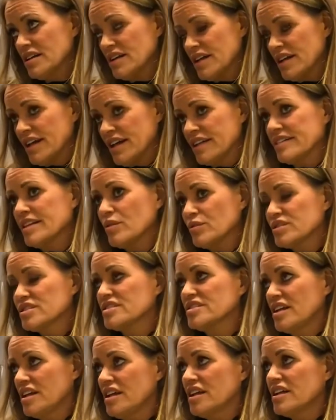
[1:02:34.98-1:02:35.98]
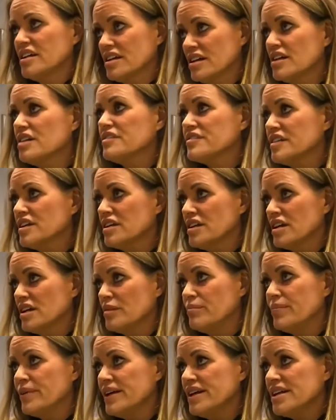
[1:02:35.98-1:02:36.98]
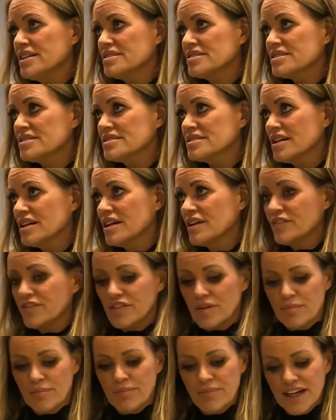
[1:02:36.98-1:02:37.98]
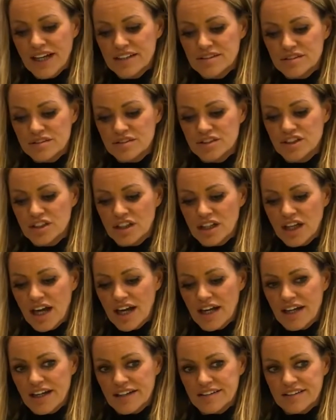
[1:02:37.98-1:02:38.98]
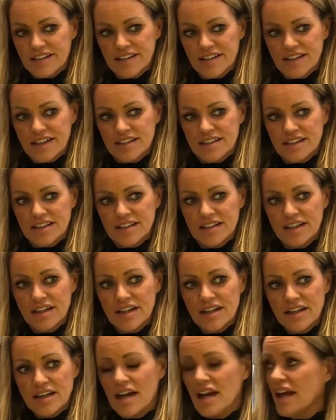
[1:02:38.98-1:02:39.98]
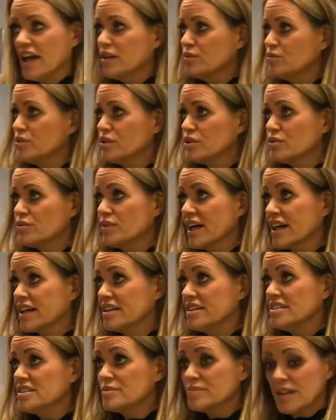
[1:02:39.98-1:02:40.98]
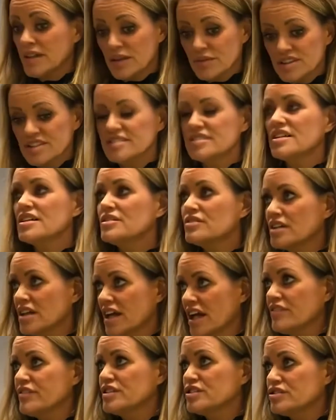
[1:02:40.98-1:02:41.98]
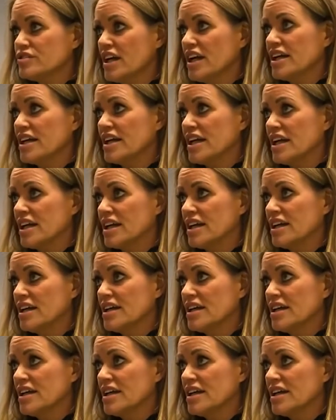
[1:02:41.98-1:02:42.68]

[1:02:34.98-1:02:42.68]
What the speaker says: and that was the year of the Olympics, from May to July, I think I did 8 world records, but I was still in heavy training.